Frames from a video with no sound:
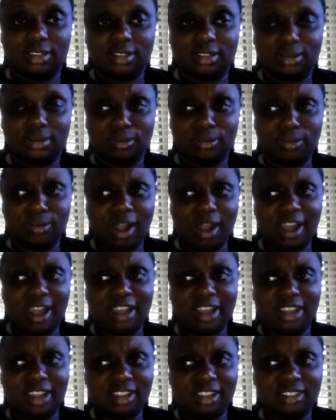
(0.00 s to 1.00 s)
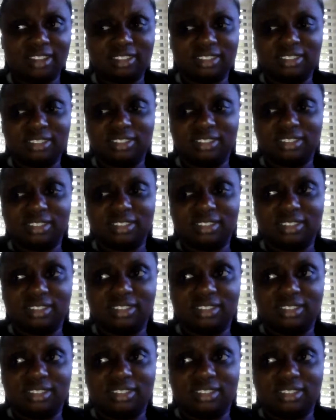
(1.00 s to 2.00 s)
Why?
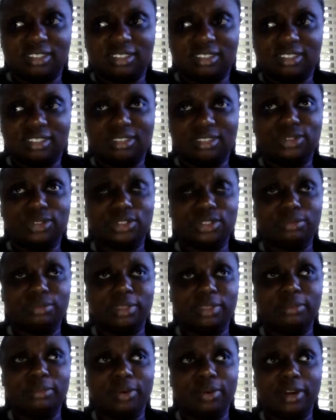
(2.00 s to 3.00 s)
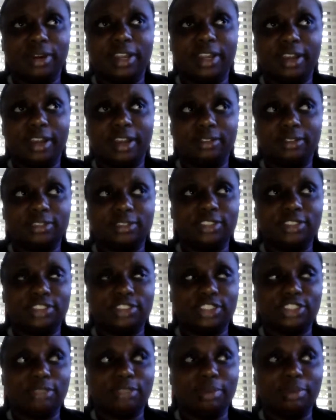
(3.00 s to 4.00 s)
You should be more You
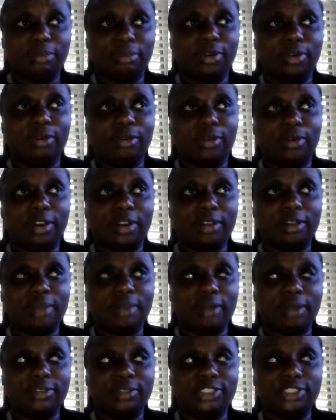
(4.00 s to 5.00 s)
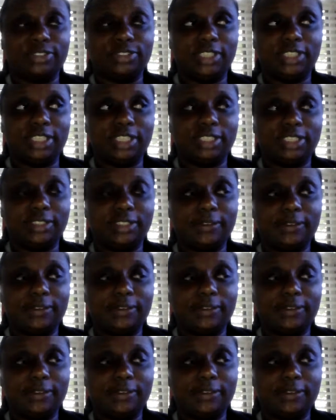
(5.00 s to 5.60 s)
should be more worried about what you eating.